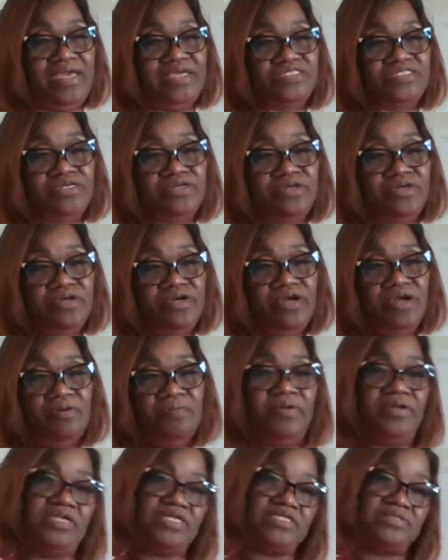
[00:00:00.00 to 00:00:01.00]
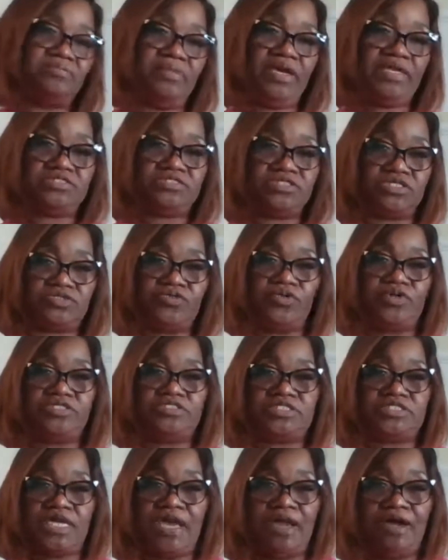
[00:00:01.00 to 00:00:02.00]
major, but it's major to
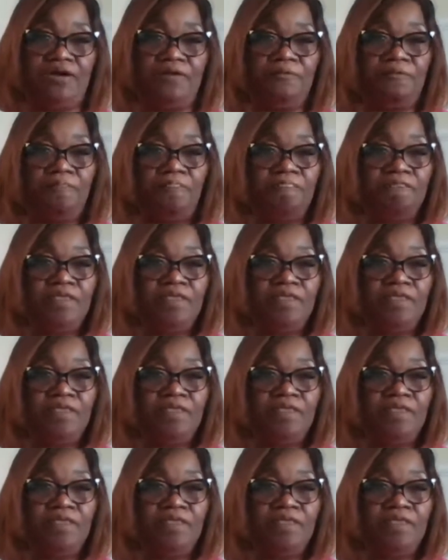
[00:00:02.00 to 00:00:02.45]
a child.